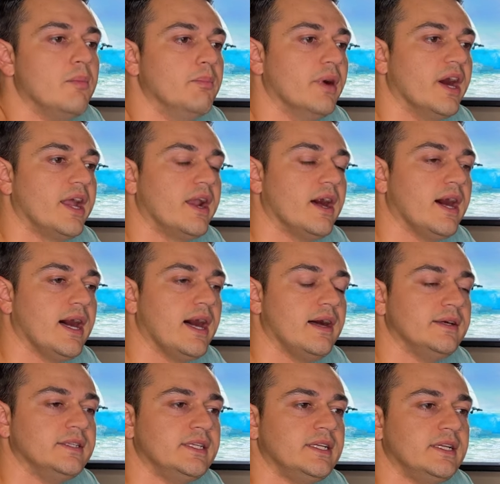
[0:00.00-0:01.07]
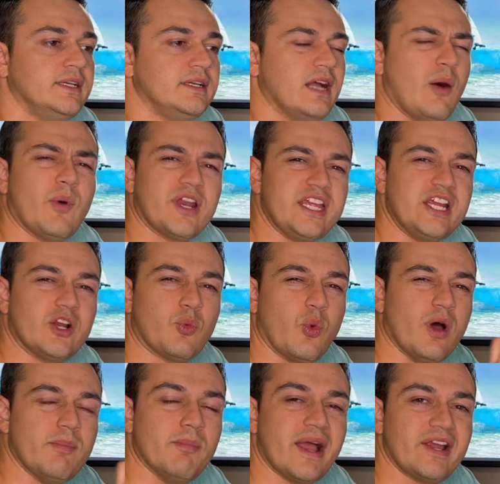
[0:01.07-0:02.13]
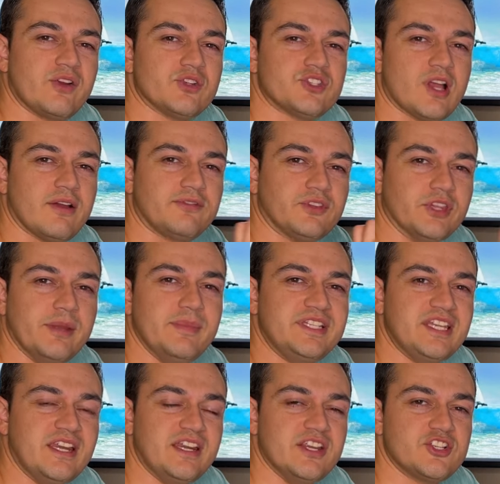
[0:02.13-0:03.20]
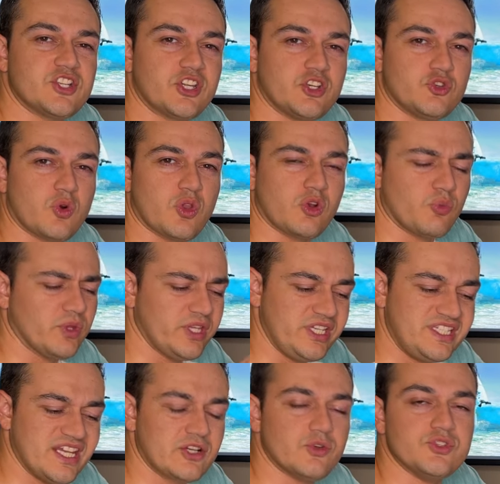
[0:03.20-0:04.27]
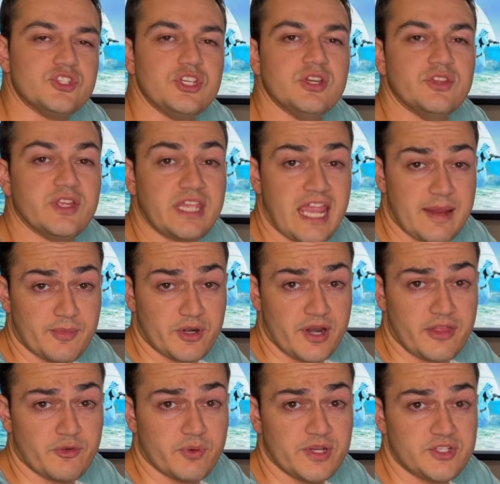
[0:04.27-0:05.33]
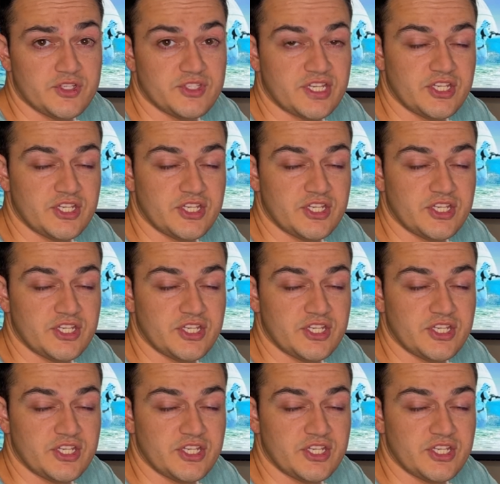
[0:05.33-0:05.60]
But I want to hear what Microsoft limited edition controller really tickles you in the gamer and other regions.